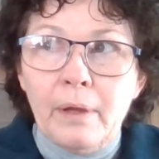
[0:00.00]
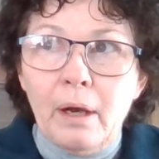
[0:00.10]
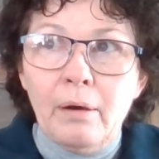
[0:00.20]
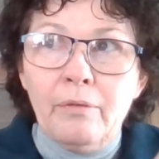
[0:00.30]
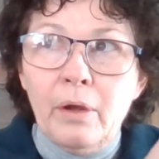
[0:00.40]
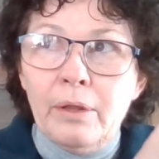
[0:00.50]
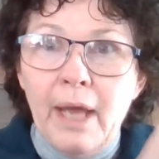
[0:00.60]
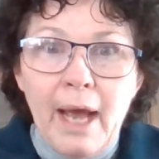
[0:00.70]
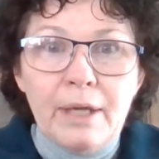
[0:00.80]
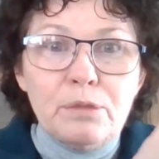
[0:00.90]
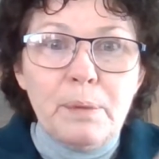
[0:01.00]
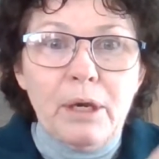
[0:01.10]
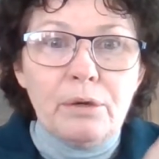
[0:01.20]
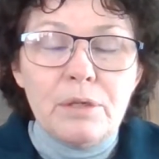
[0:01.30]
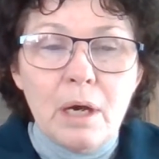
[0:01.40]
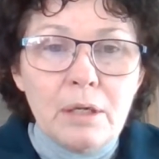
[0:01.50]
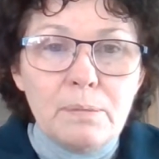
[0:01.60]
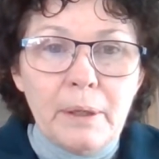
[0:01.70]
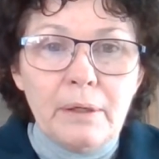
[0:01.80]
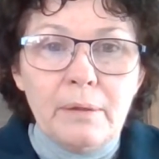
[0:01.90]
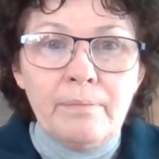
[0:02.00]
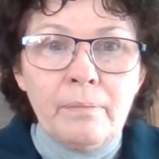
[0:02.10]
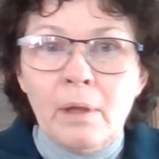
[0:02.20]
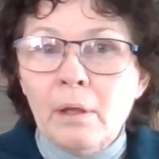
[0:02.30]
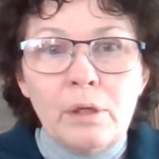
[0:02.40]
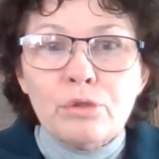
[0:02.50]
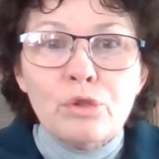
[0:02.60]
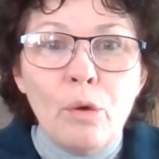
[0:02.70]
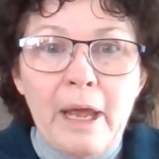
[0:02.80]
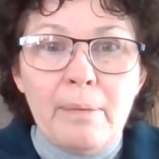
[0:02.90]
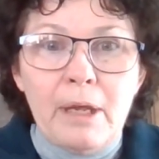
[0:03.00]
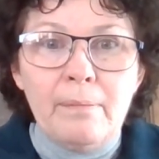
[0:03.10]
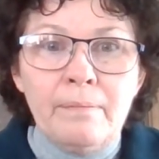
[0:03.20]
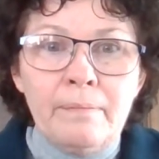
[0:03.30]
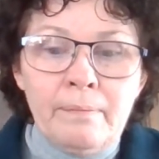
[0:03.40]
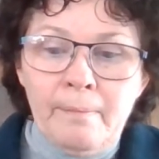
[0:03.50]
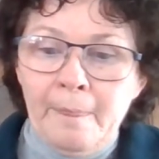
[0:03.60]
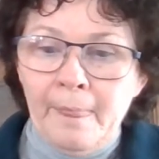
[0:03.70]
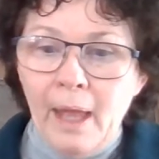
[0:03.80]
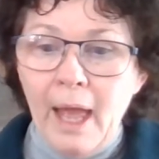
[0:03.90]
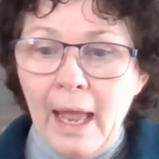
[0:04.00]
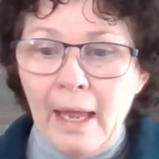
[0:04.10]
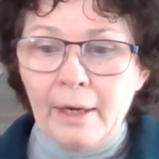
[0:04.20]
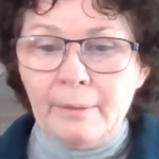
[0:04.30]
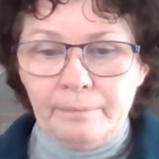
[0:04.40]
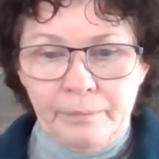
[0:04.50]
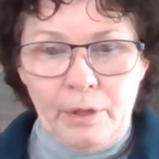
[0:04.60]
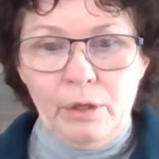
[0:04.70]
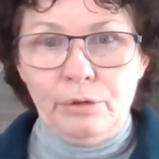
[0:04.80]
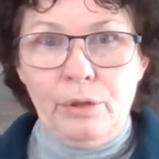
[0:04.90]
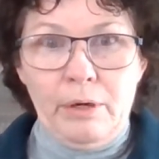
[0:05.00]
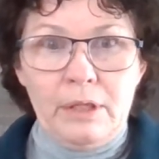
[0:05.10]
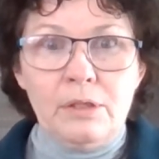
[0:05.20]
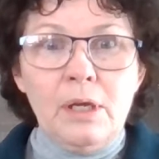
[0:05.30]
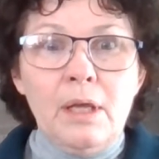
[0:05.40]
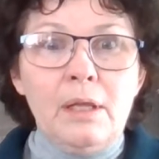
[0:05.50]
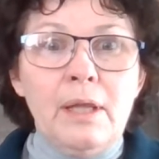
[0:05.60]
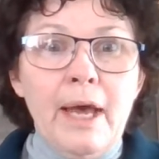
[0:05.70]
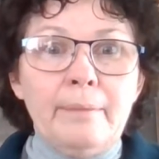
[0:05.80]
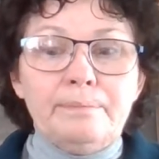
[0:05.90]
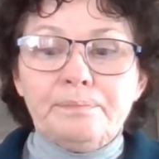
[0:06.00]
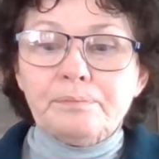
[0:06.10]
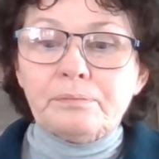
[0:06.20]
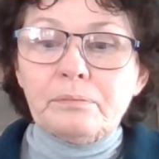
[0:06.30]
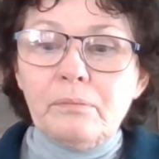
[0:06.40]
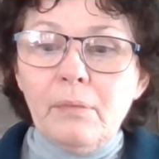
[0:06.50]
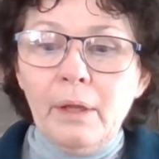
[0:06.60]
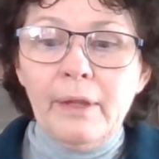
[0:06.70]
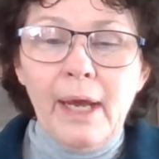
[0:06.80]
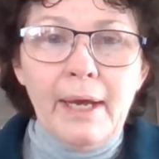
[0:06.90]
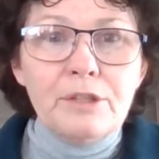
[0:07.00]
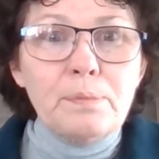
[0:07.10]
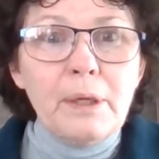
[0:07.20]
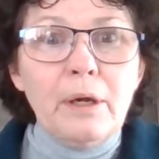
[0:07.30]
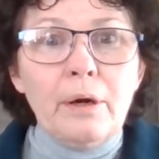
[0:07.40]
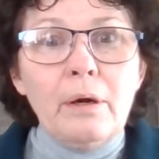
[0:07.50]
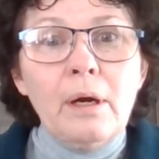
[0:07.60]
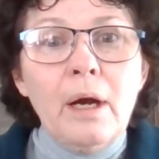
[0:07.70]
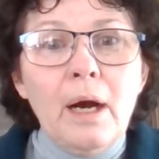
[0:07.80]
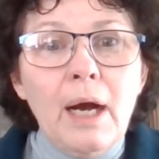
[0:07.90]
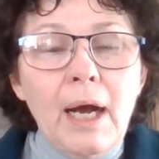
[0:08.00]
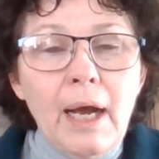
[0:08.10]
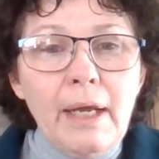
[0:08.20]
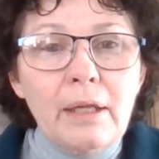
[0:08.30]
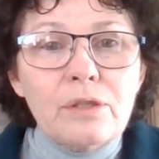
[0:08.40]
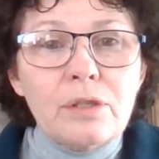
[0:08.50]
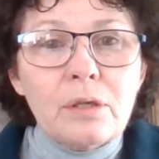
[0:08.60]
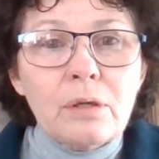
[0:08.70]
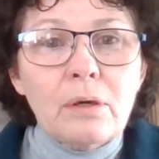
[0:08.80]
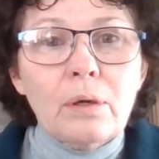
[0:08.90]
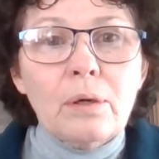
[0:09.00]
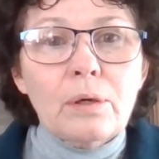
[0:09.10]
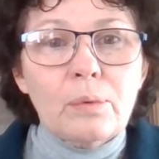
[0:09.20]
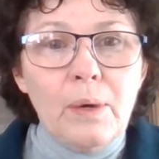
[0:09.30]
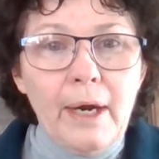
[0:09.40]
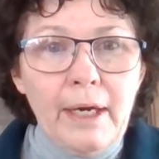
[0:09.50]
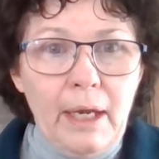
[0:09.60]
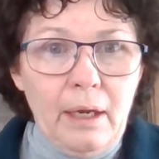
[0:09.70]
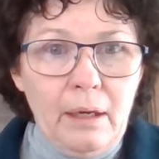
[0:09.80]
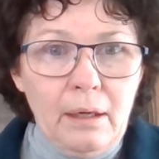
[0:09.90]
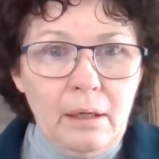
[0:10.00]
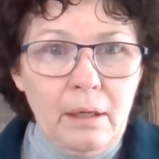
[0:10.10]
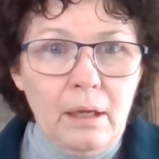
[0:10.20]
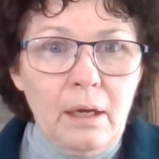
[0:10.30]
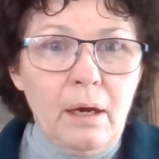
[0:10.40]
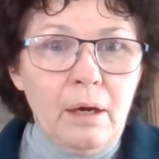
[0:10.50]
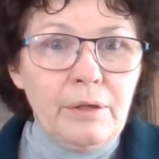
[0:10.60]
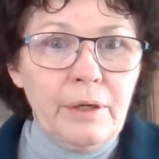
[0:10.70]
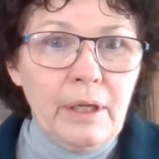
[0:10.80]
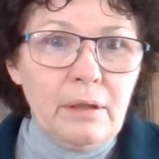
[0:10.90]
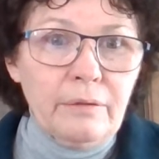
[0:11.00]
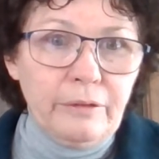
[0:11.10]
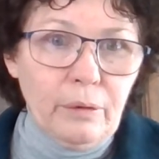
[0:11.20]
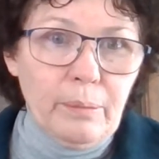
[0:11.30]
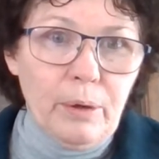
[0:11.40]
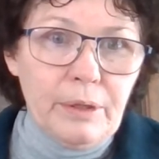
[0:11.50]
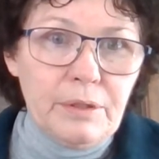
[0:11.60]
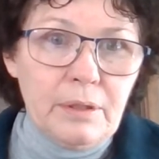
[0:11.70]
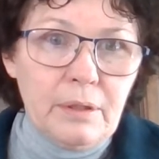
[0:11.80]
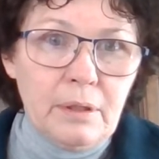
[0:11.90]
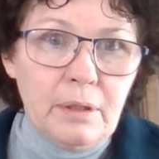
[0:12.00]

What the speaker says: the eye speaker's husband. There's no baby. And you'll notice that the eye speaker hides her writing underneath the floorboards.